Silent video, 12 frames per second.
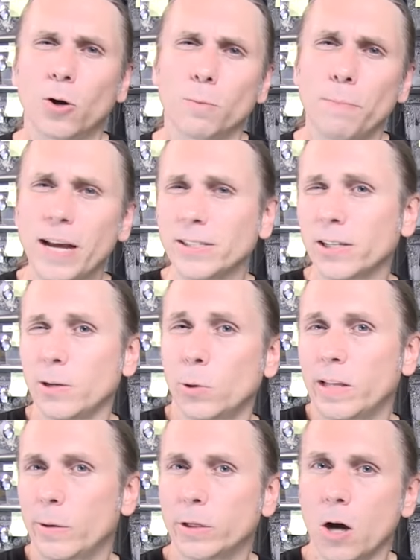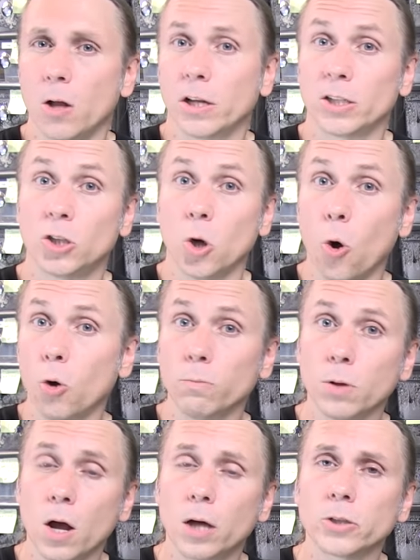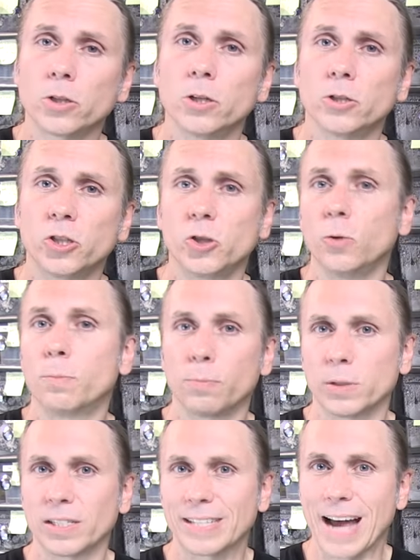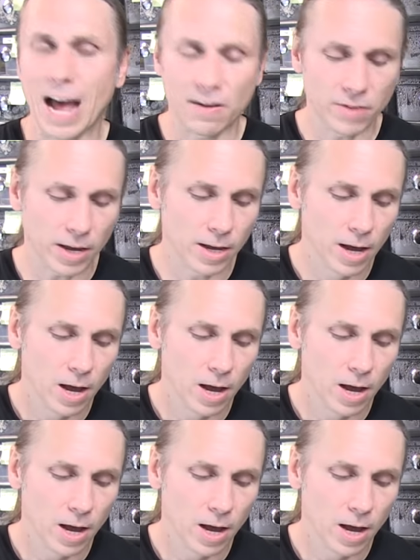or basically what they would call a Gold Blush Super Pastavi,